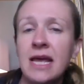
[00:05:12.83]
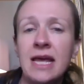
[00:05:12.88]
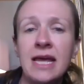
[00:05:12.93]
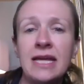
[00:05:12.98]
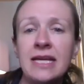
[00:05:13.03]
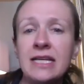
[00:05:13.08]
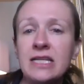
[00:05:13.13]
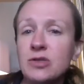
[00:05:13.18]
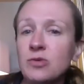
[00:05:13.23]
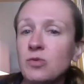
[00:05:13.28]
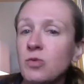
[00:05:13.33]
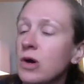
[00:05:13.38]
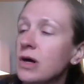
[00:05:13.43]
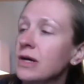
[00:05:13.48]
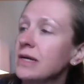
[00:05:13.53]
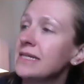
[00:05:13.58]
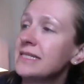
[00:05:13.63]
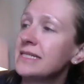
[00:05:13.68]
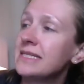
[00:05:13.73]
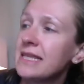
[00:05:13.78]
He
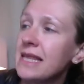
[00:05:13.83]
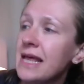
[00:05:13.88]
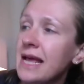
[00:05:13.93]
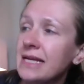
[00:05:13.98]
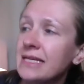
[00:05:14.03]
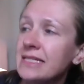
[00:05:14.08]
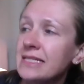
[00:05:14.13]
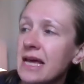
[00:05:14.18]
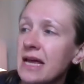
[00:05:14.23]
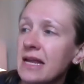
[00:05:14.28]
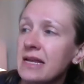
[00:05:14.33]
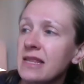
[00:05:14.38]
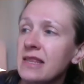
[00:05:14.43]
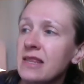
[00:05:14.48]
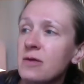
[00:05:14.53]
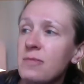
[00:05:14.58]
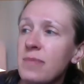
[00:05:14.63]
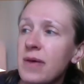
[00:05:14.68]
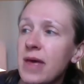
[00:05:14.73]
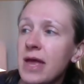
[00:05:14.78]
swung his legs out of
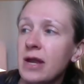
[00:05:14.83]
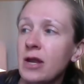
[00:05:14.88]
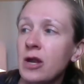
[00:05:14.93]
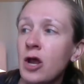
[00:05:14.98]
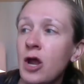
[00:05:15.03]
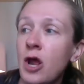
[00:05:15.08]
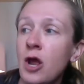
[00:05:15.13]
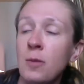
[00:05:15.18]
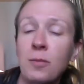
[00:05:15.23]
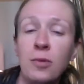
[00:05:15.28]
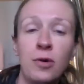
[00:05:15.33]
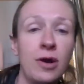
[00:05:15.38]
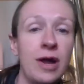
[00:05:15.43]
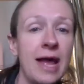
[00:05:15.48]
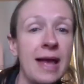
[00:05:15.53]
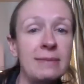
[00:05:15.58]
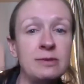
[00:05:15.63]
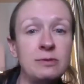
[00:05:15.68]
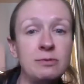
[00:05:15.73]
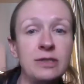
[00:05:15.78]
the bed.
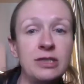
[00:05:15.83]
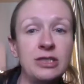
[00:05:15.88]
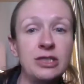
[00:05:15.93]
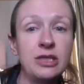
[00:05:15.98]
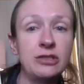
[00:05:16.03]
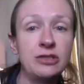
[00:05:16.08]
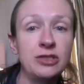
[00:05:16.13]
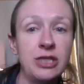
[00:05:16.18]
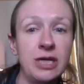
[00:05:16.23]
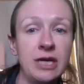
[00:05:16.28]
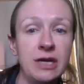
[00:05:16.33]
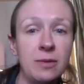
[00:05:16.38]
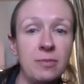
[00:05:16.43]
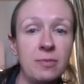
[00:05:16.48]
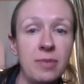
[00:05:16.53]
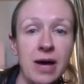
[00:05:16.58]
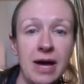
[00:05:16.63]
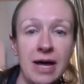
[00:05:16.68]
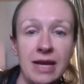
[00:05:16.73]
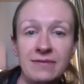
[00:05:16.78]
Perhaps we shall share
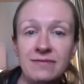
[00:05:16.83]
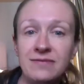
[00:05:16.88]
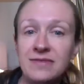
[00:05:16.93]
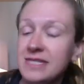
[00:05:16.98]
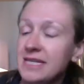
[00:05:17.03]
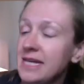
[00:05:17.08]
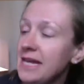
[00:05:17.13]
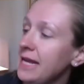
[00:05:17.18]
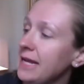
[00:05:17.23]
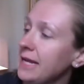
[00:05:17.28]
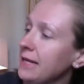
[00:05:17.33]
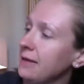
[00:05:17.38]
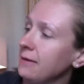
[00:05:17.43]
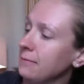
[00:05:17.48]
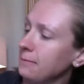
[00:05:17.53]
a pot of tea.